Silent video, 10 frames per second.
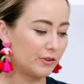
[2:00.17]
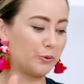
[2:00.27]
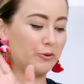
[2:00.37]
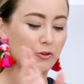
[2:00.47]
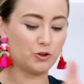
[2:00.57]
So
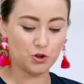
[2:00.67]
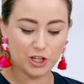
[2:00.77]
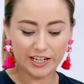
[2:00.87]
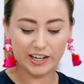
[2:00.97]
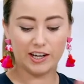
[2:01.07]
we've got the
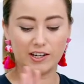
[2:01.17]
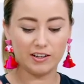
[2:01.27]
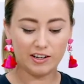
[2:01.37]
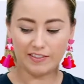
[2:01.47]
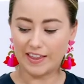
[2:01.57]
chicken,
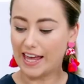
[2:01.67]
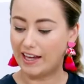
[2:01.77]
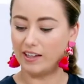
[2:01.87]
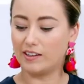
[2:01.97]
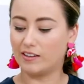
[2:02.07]
the
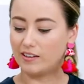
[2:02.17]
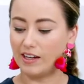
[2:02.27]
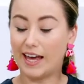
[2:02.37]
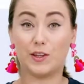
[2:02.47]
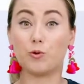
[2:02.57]
egg, and the